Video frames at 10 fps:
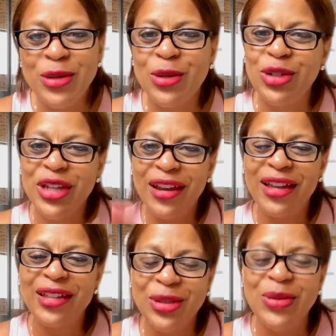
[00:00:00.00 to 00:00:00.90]
So shout
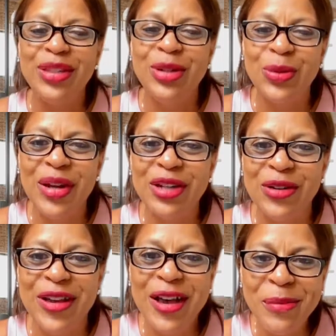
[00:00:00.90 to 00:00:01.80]
out to the
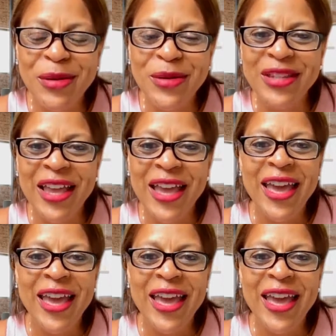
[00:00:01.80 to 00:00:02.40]
director couples.